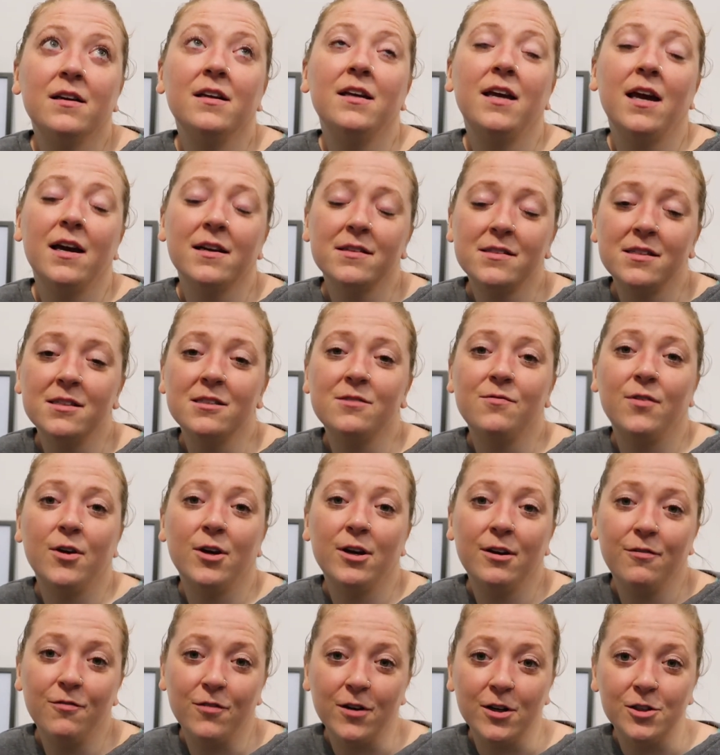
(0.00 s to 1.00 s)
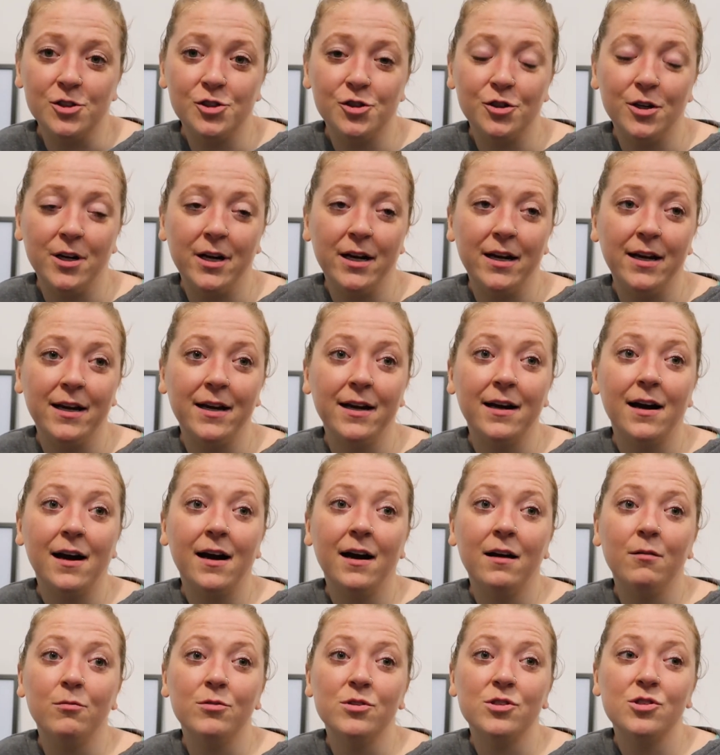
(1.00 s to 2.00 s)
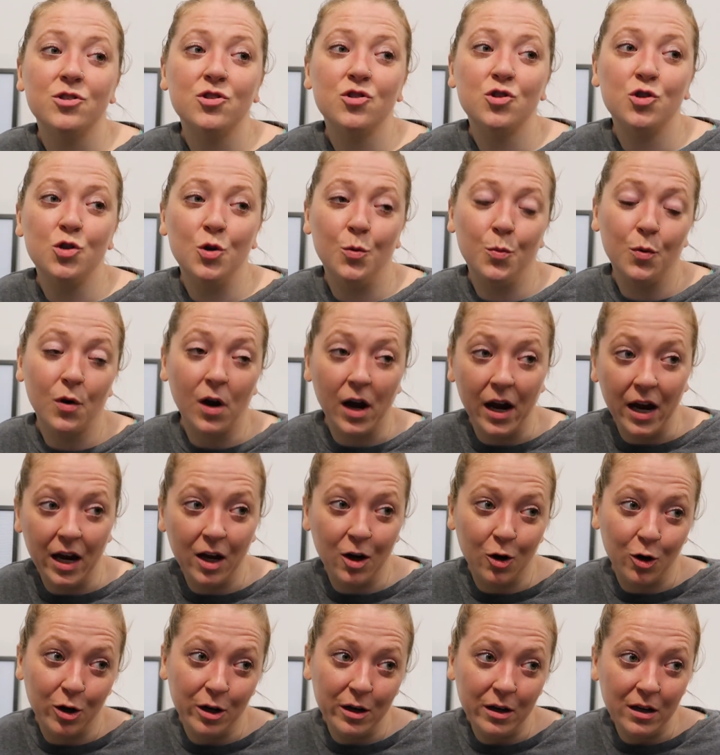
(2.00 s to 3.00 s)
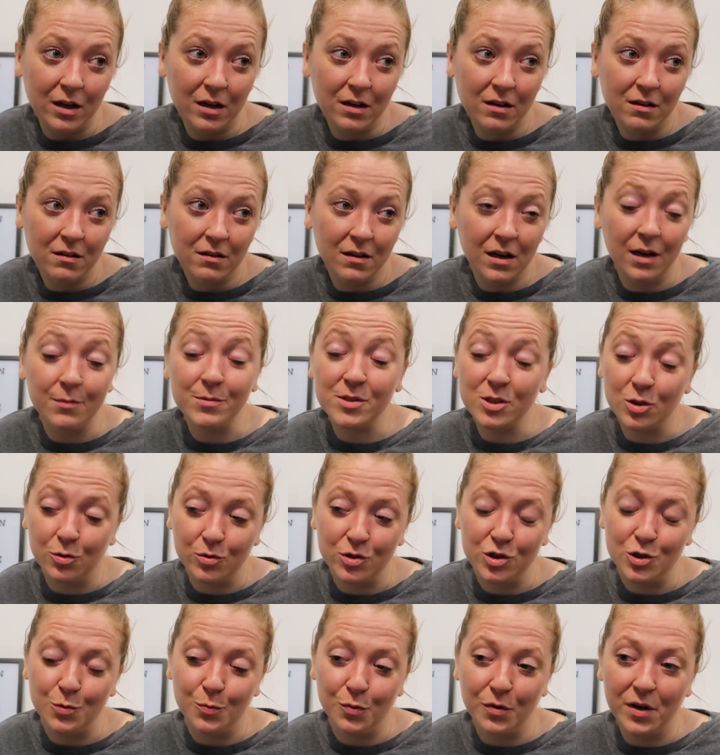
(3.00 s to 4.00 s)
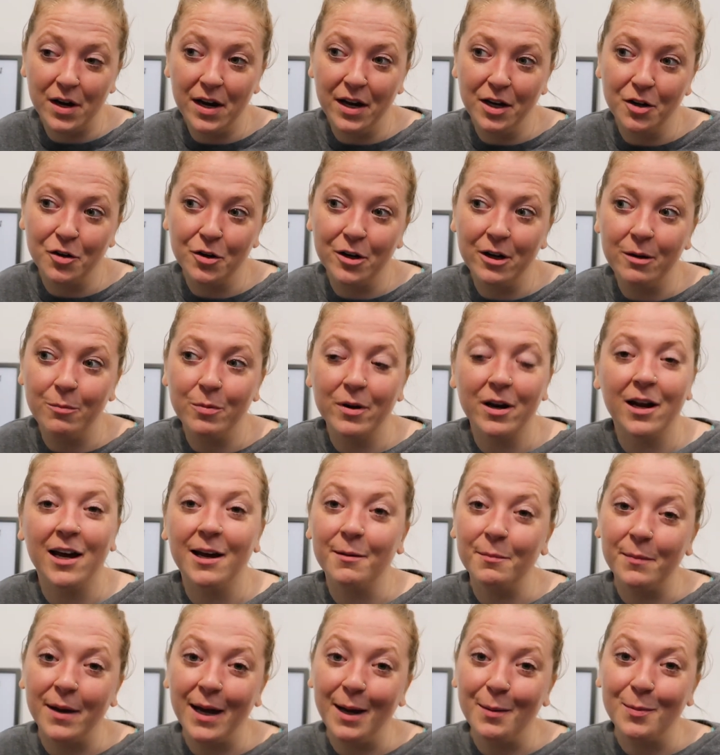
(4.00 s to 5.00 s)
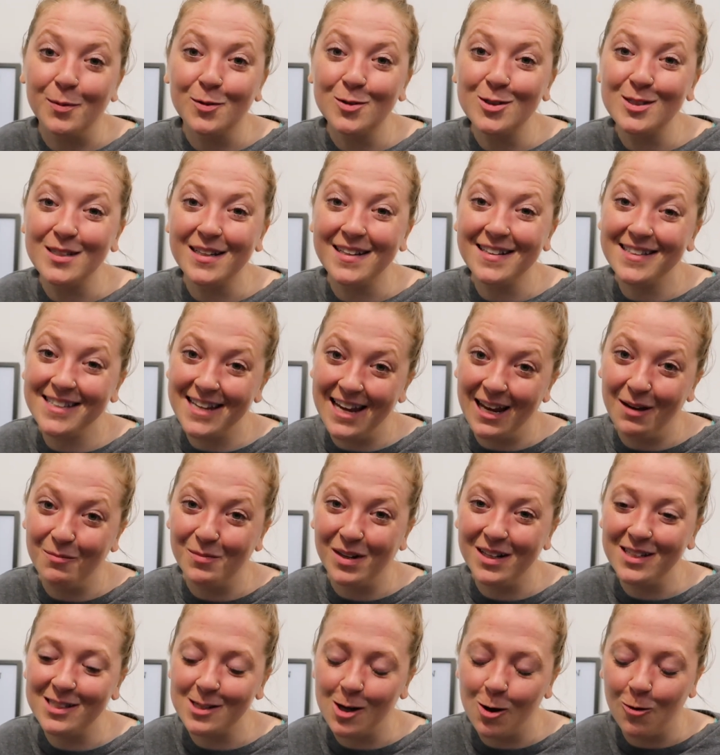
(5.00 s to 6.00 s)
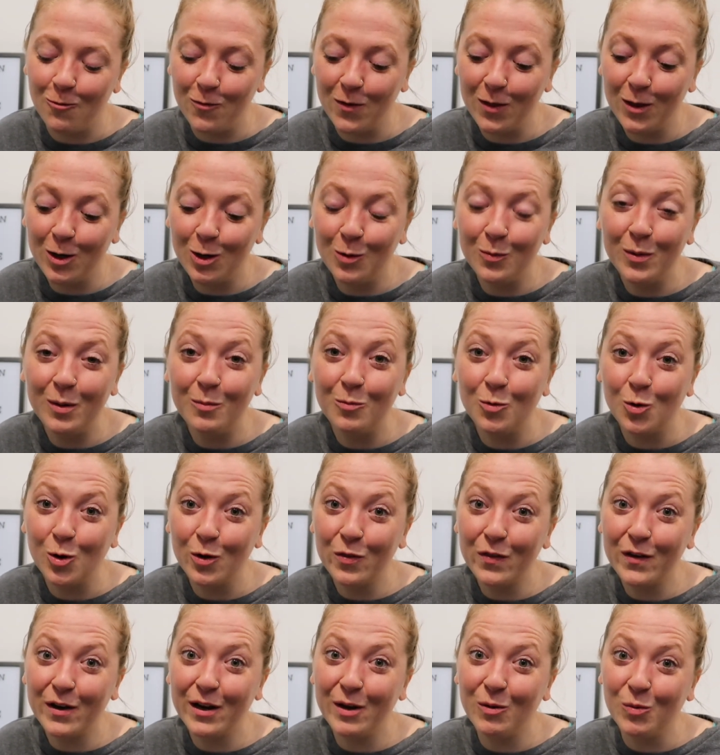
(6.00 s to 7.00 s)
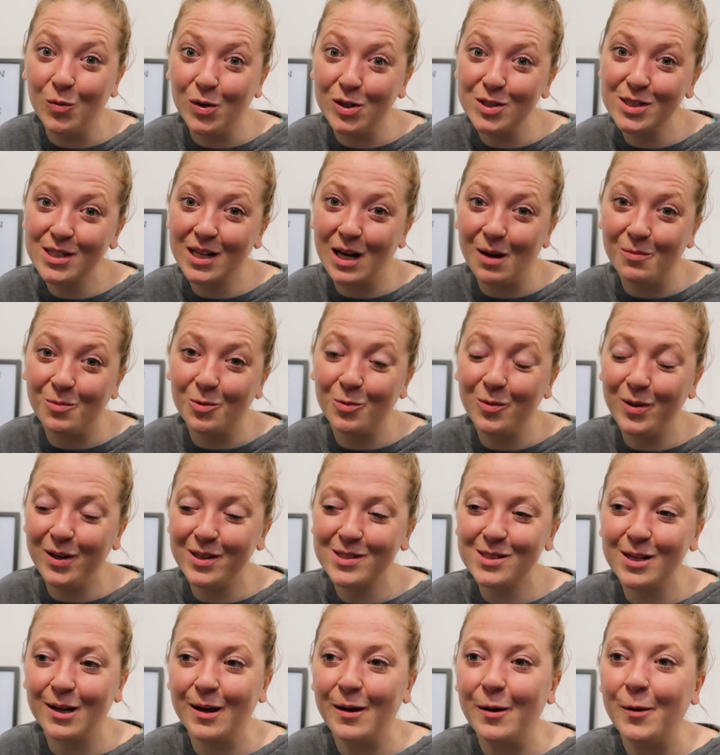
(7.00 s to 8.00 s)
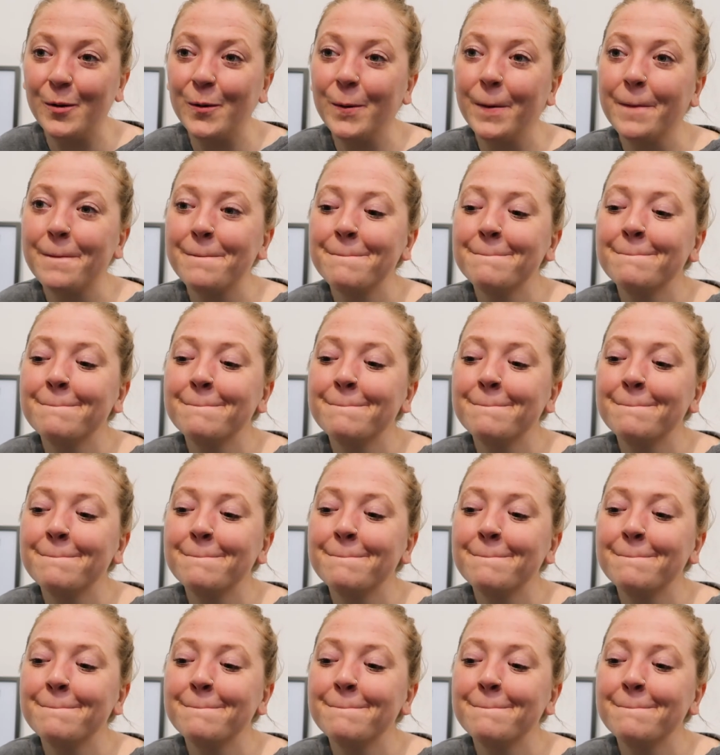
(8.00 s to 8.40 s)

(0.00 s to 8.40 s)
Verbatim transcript: yes, it's very frustrating. I was super angry. I'm still super angry, but I'm able to contain myself a little bit more than I was a couple weeks ago.